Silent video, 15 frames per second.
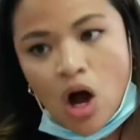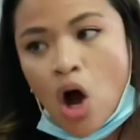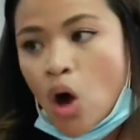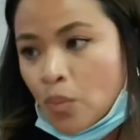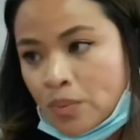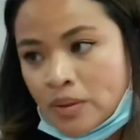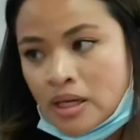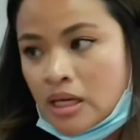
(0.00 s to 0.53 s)

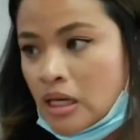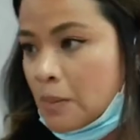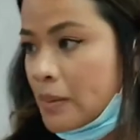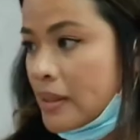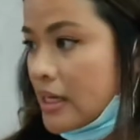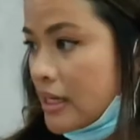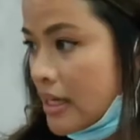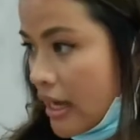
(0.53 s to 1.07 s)
OP,
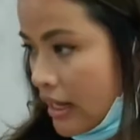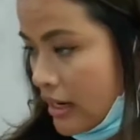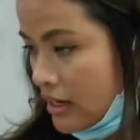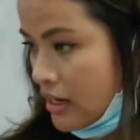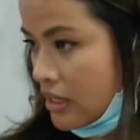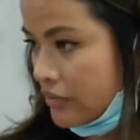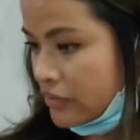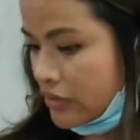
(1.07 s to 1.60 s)
PN,
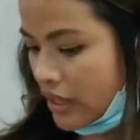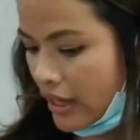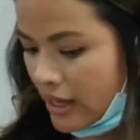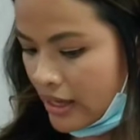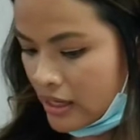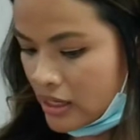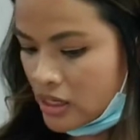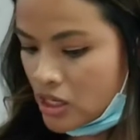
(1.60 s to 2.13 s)

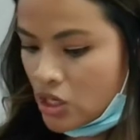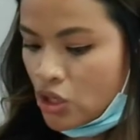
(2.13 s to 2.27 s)
okay?